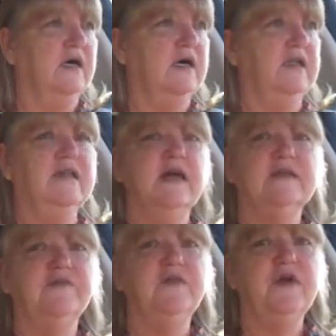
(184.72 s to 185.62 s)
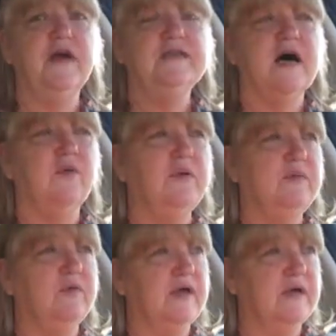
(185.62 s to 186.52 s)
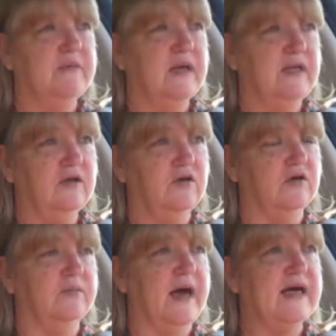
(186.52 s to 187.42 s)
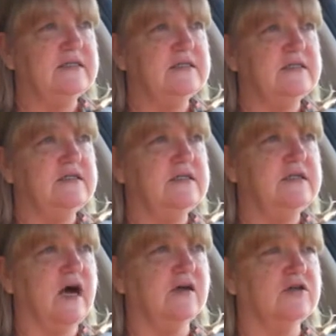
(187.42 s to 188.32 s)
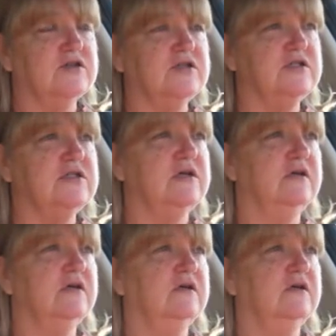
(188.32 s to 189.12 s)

in the next few days, I'll be bringing my little girl back to the doctor's